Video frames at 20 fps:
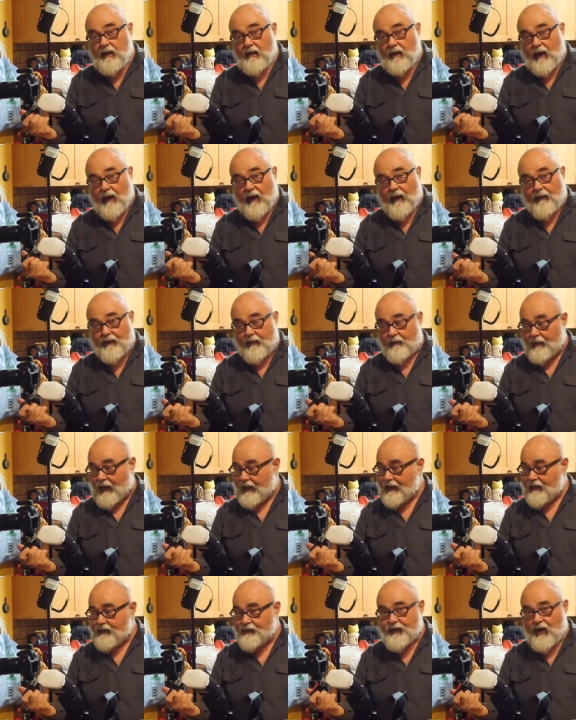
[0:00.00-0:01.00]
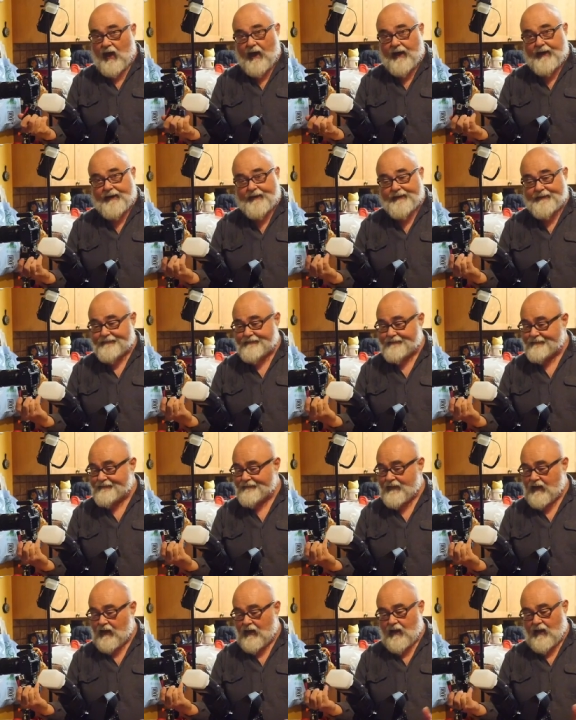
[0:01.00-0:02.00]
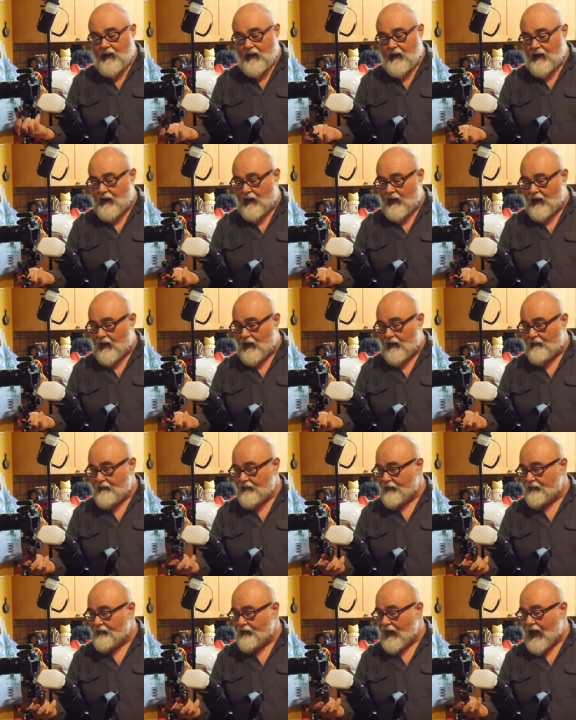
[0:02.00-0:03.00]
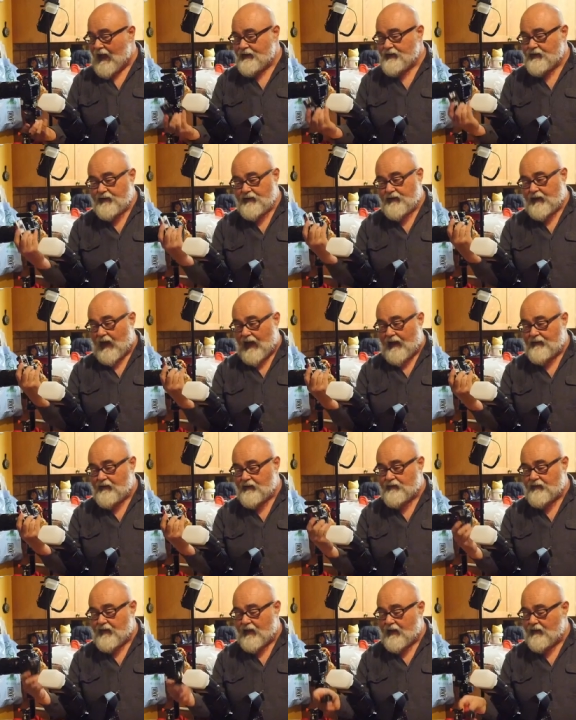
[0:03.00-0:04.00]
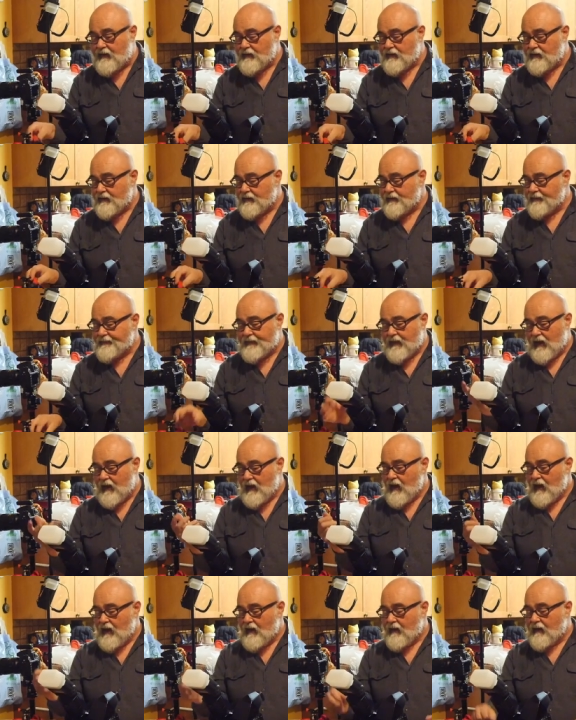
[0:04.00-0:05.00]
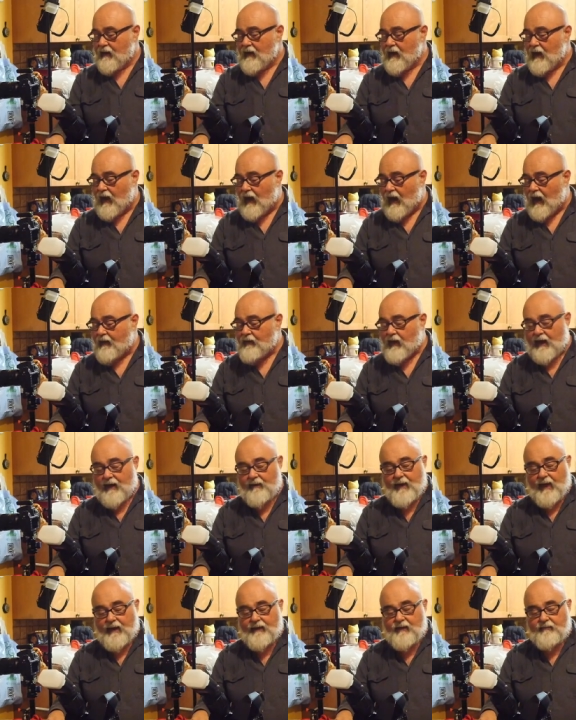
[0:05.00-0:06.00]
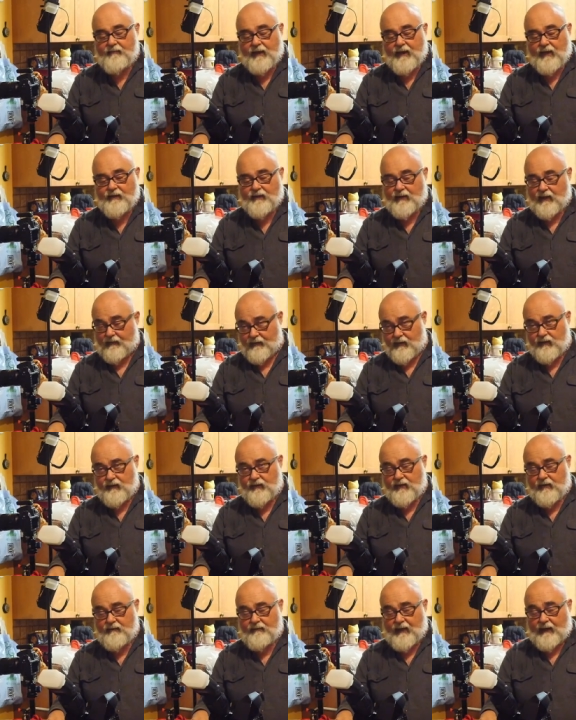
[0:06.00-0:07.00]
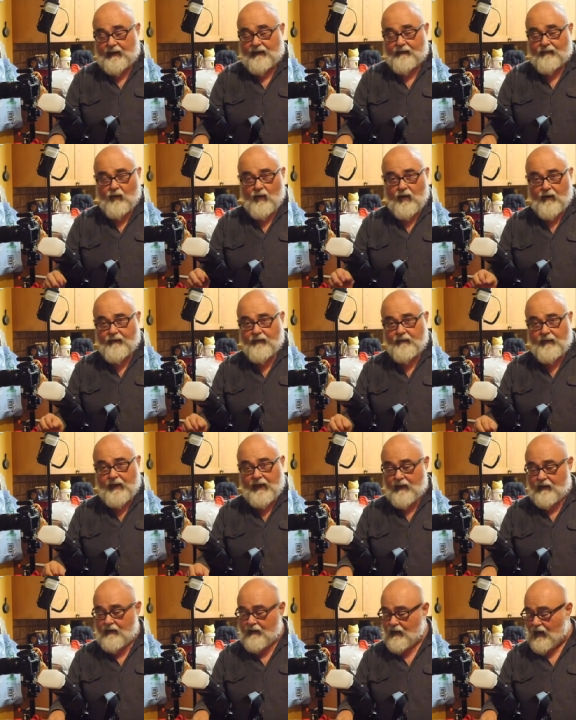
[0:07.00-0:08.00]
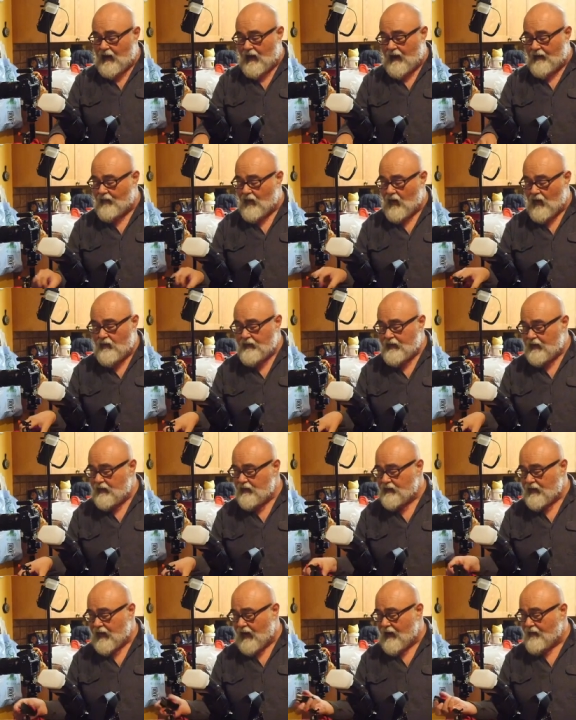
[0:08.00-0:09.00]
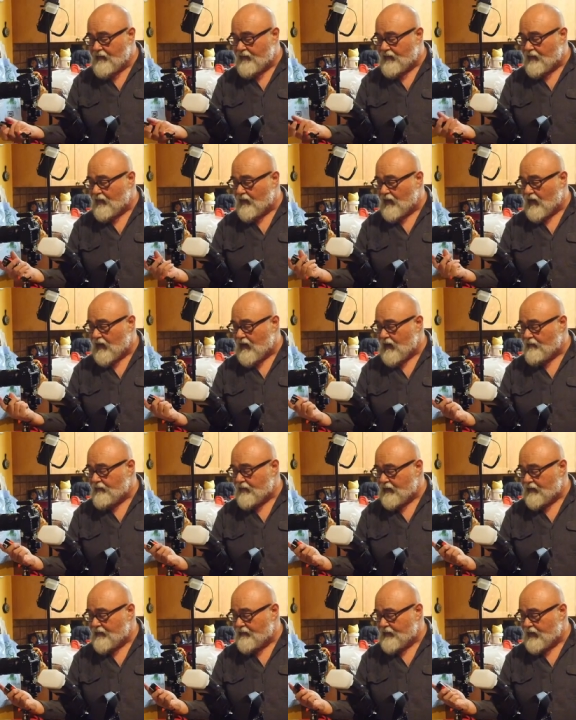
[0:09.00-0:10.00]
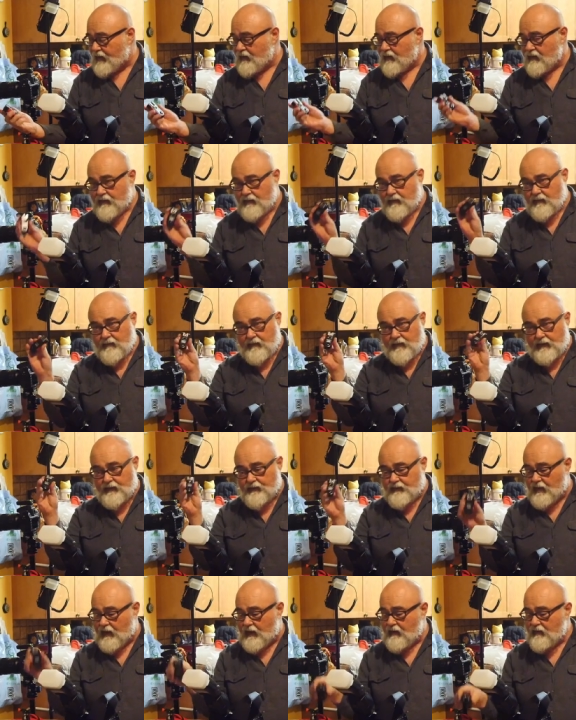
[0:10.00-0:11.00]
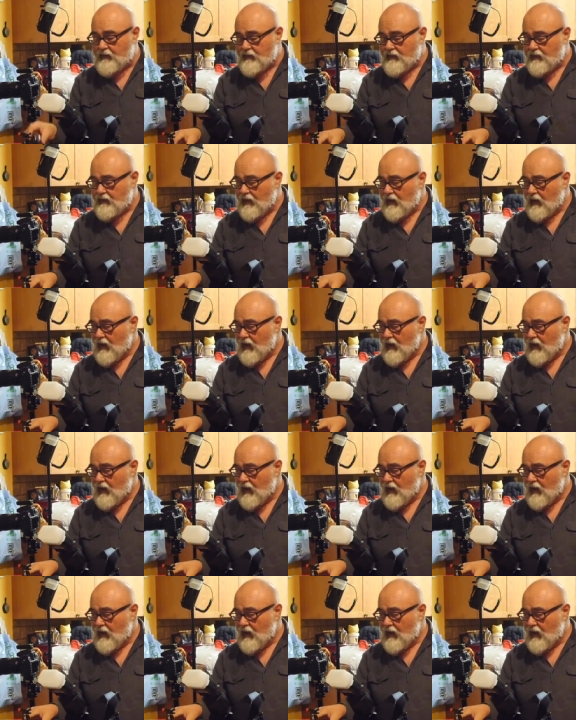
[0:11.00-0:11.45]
They're made in China. The flashes and the triggers, I recommend them because I've used them and they've worked for me. I've owned these now for a couple of years, these triggers.